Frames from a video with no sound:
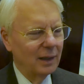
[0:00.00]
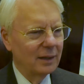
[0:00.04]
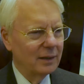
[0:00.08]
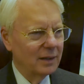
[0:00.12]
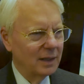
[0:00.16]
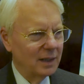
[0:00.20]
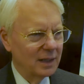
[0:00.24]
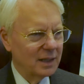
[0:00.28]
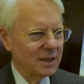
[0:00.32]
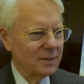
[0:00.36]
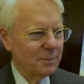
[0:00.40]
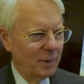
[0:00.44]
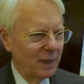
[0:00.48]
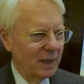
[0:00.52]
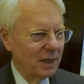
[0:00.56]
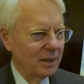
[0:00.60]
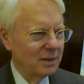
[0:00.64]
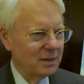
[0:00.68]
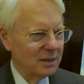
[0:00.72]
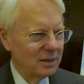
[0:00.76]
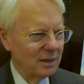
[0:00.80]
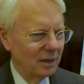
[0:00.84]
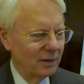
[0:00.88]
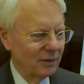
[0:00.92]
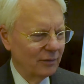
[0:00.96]
at the
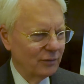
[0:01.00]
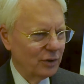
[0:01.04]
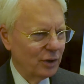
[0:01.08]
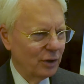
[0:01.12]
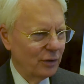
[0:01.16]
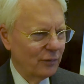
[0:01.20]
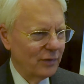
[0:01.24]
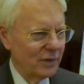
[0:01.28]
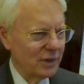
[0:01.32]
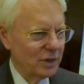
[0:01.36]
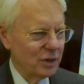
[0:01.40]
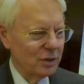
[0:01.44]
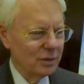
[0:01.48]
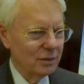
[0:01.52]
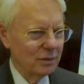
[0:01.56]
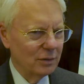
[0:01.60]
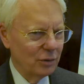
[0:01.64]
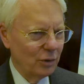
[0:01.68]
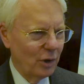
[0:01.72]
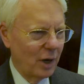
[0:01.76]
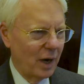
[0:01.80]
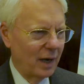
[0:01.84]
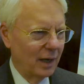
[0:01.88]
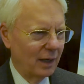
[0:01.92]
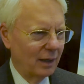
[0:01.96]
expense of surface
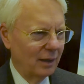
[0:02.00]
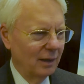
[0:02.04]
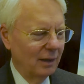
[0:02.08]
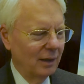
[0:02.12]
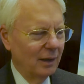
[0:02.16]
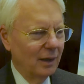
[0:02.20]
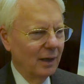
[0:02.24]
drag.